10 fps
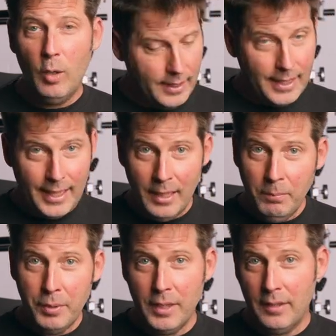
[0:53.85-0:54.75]
The
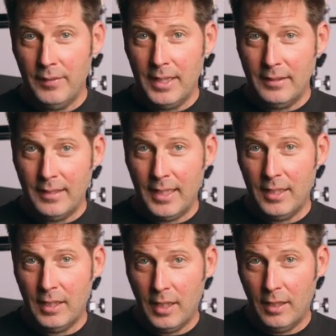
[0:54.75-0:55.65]
input of the
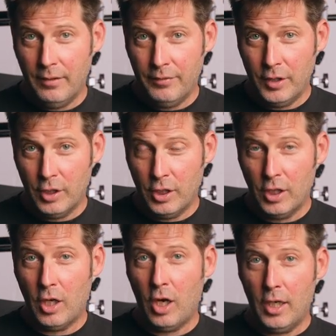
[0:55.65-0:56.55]
antenna of
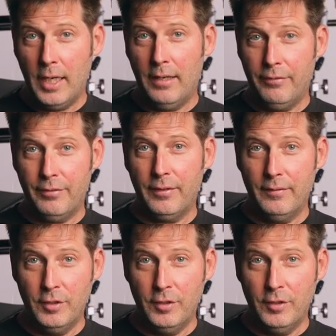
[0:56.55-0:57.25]
your RF